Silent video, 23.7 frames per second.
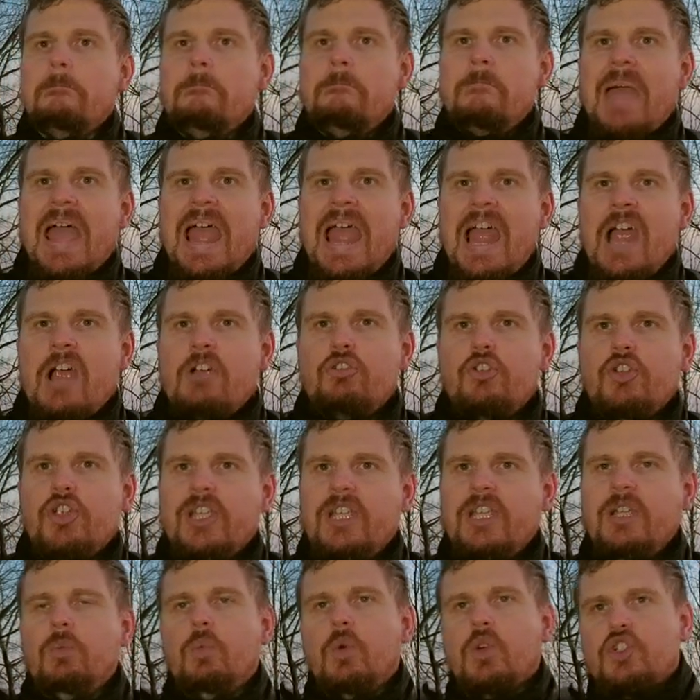
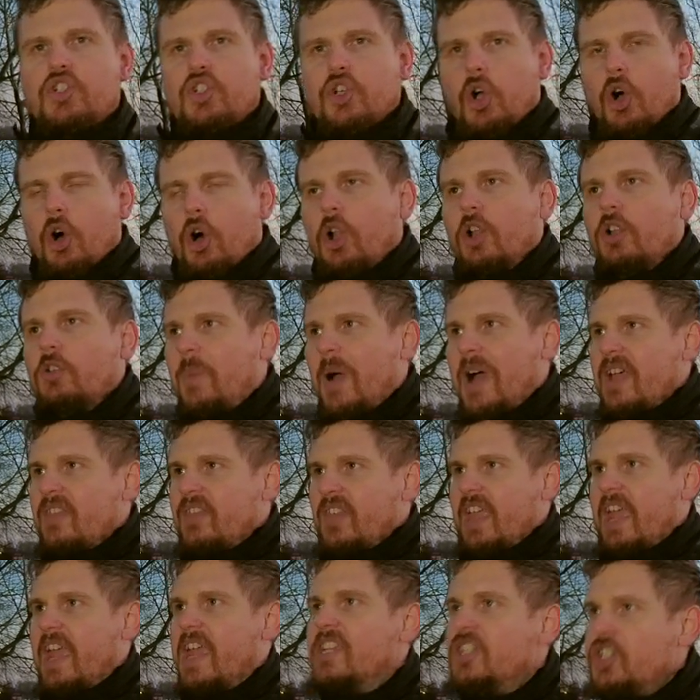Mary was called by
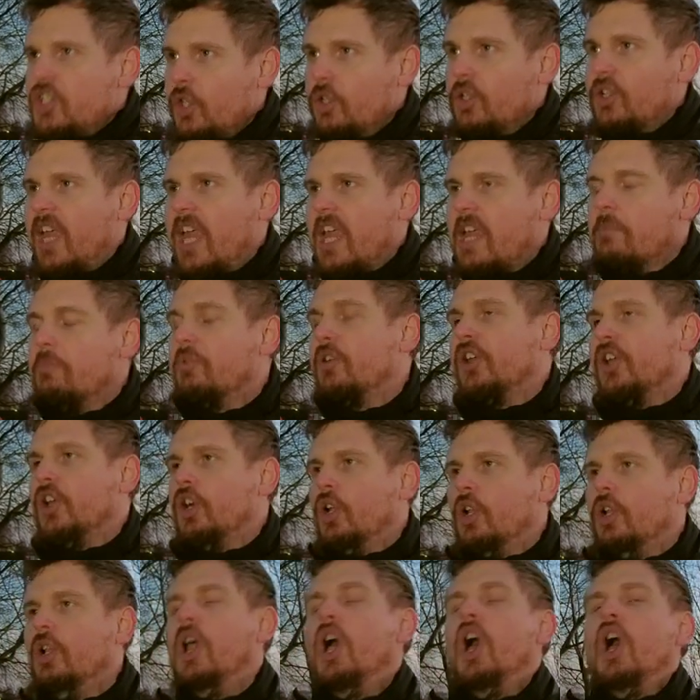the angel
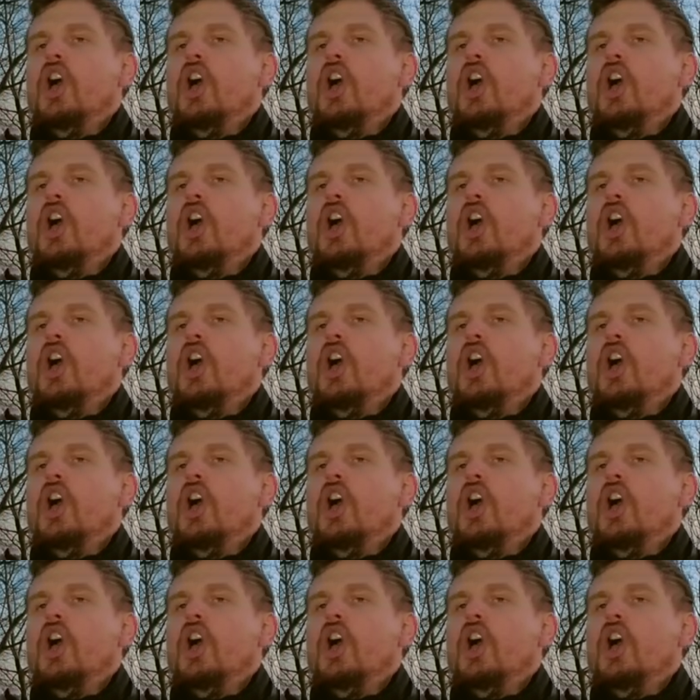Gabriel